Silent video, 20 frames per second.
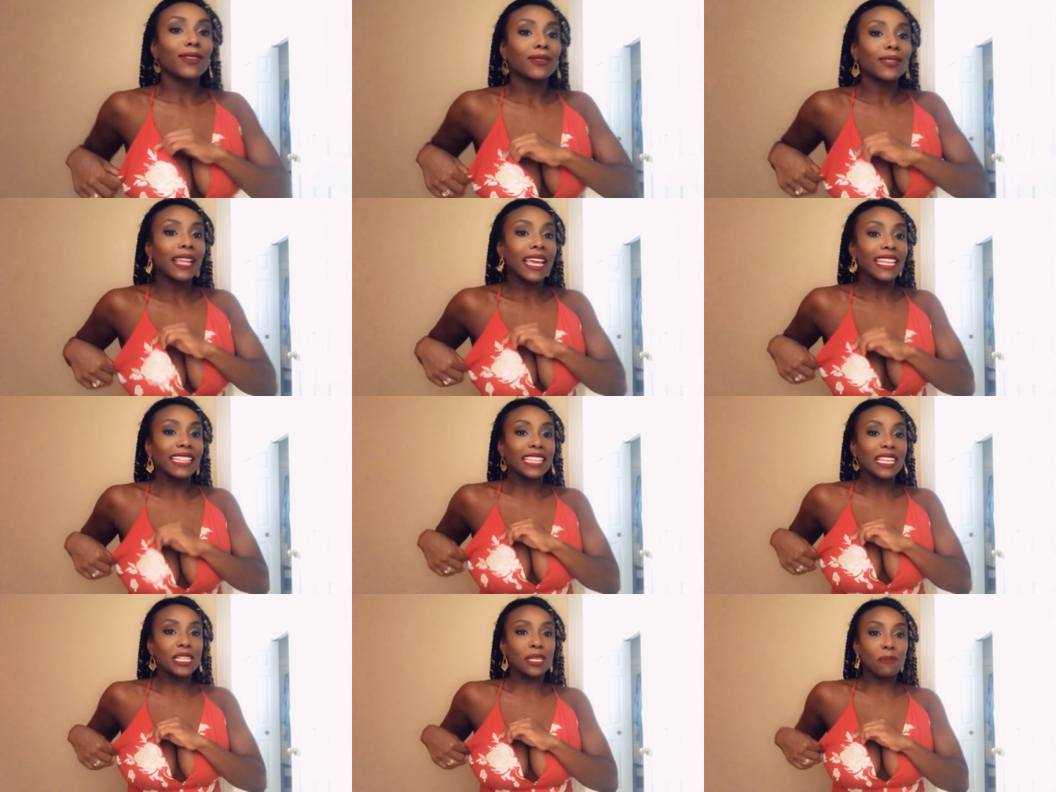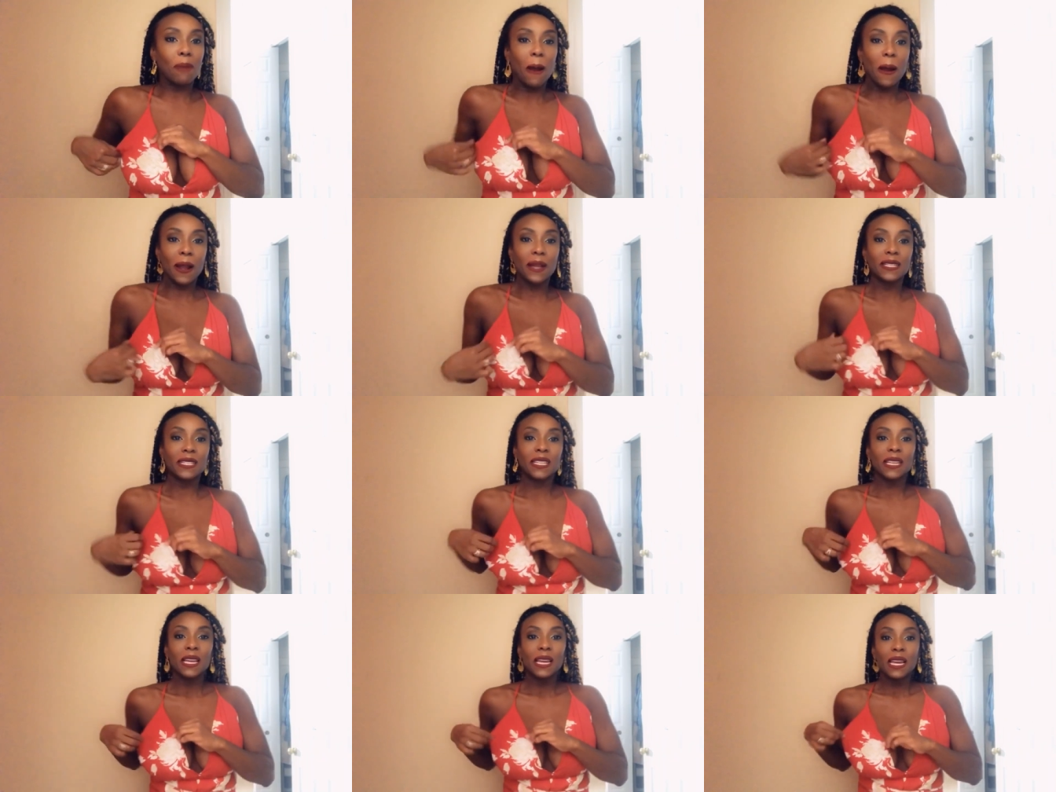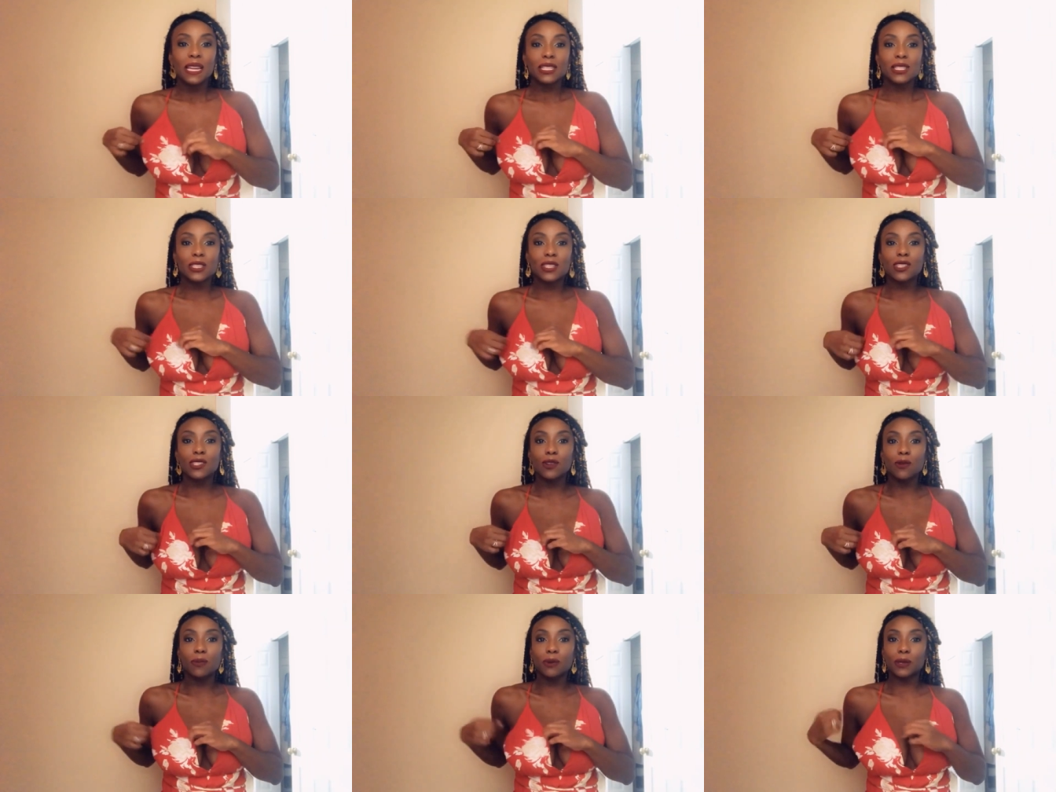like this part. It's
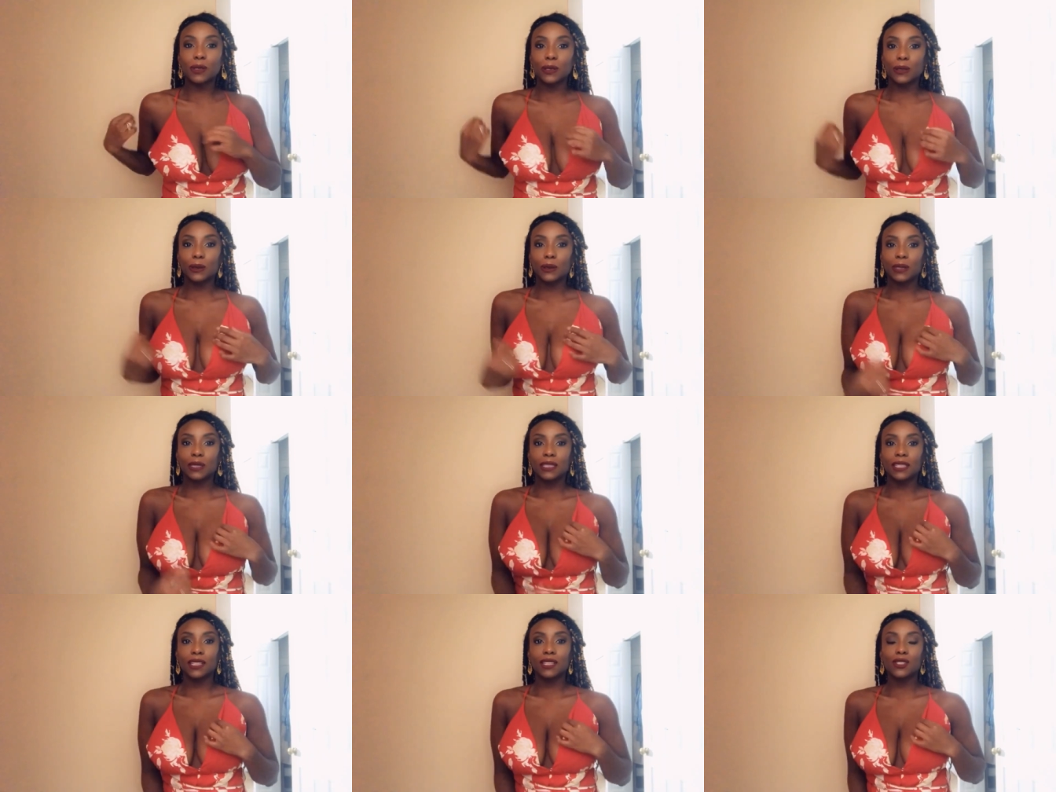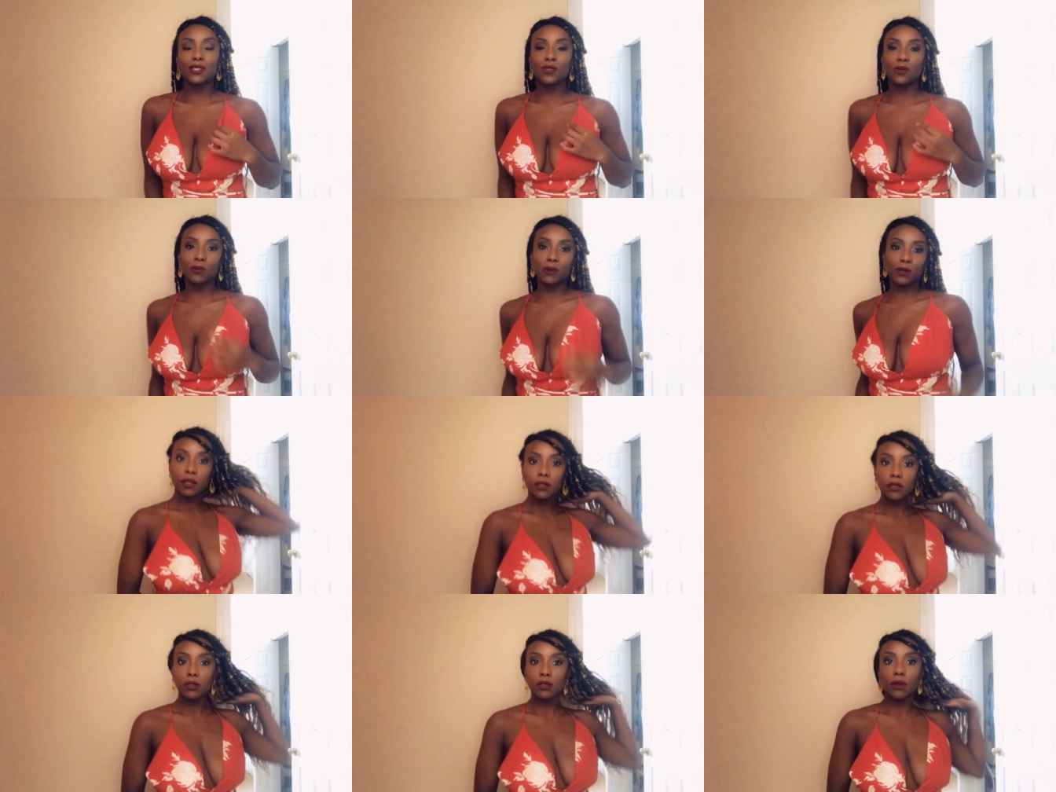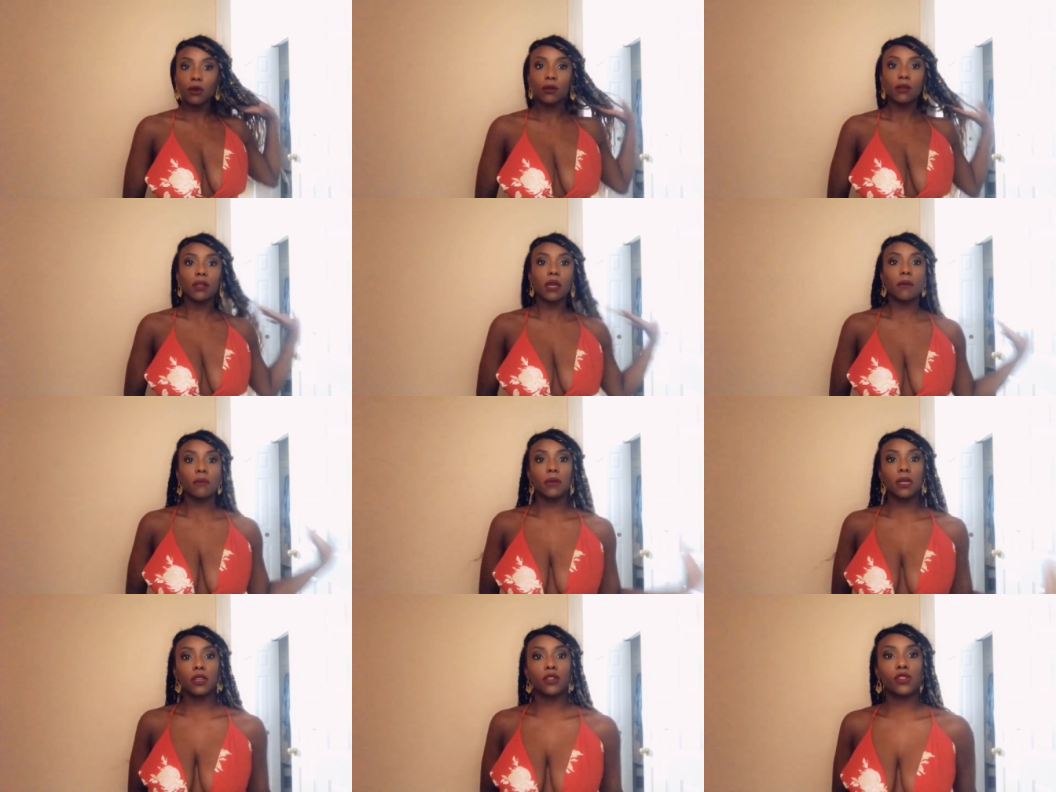super loose, super loose. So let me
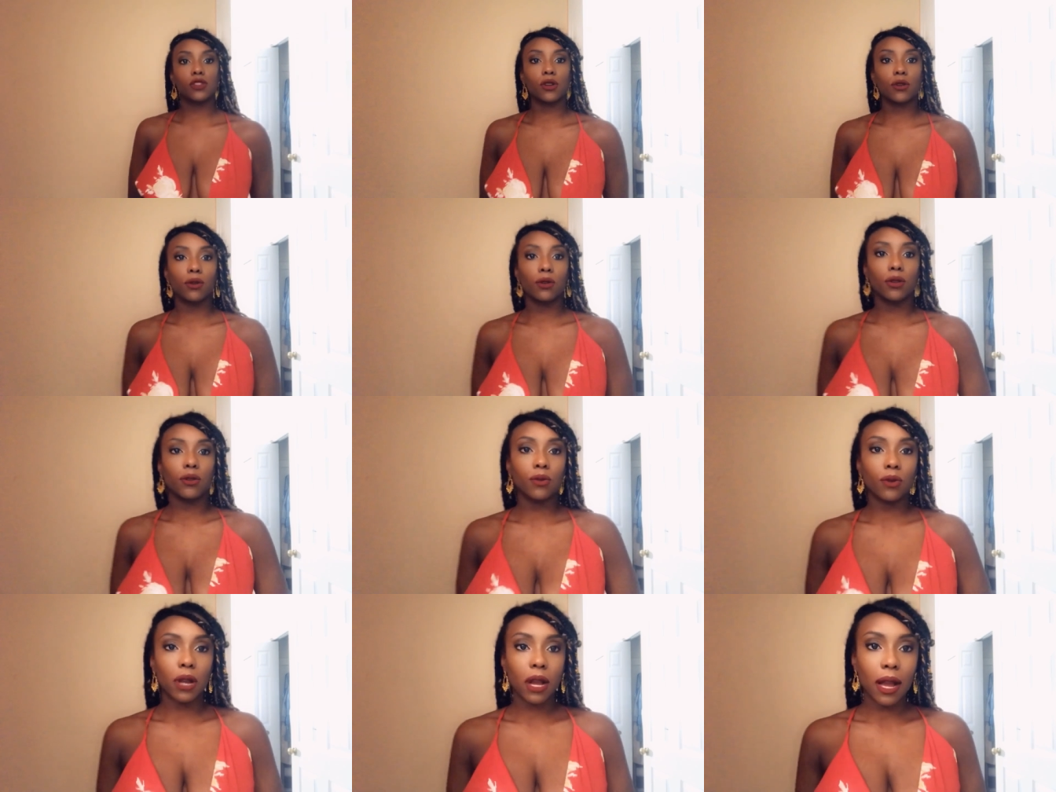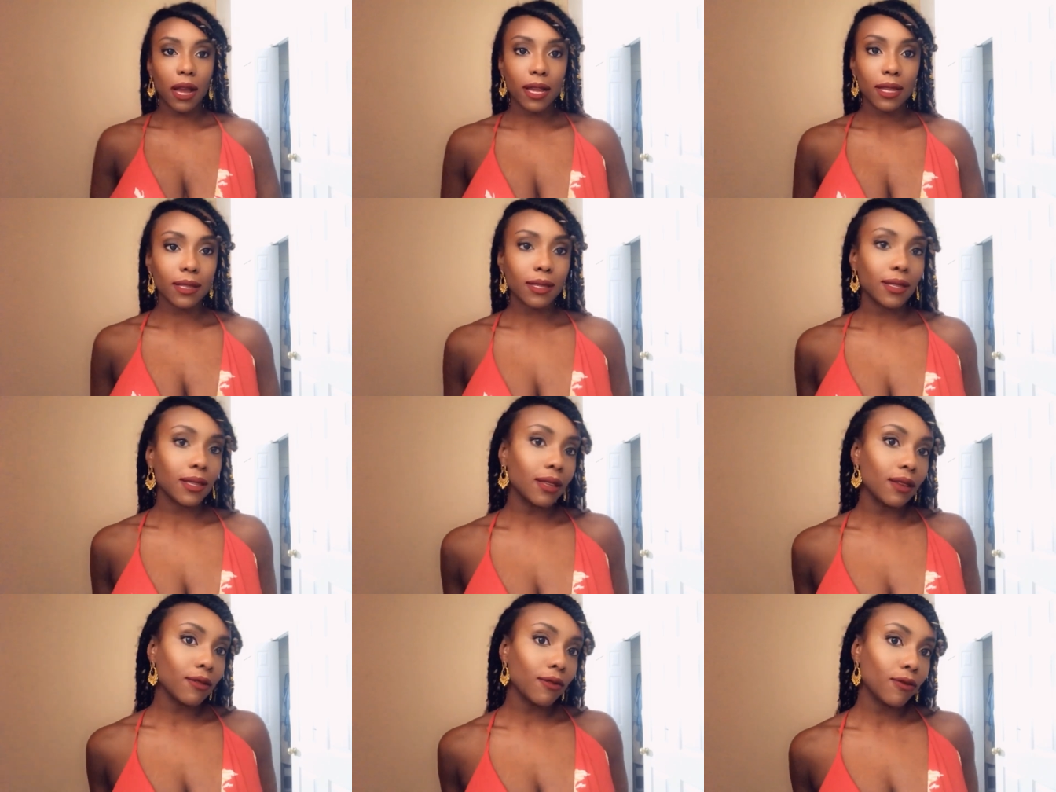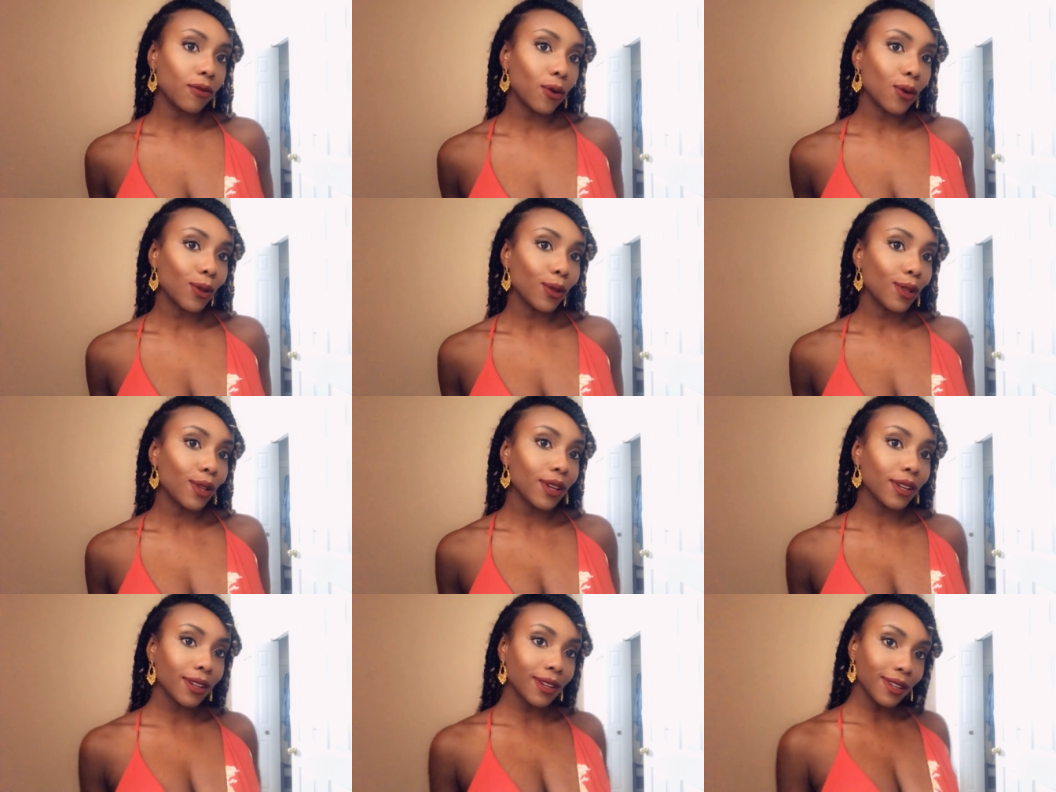show you guys the full
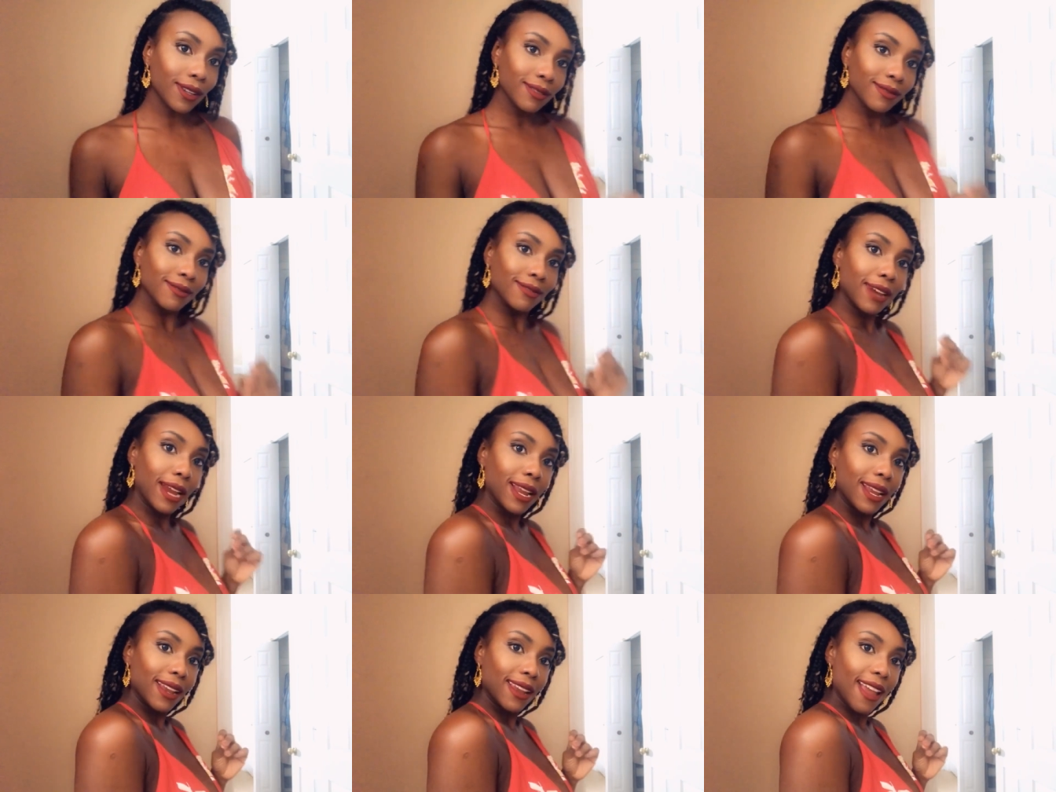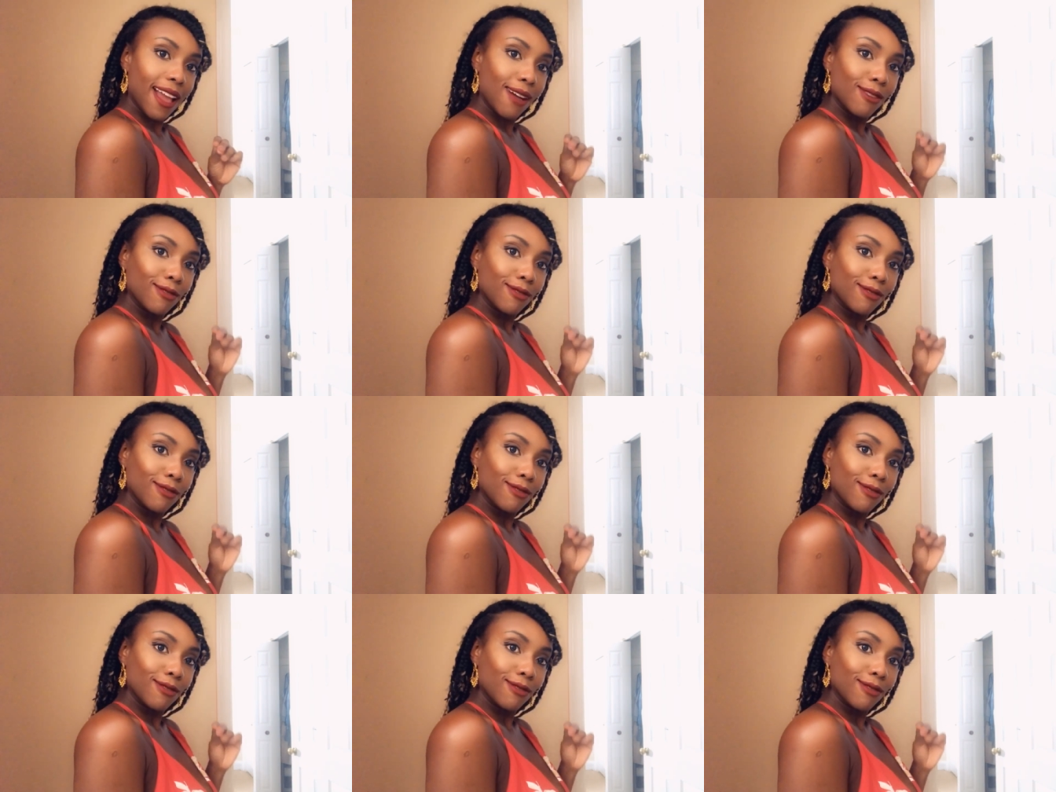look right now.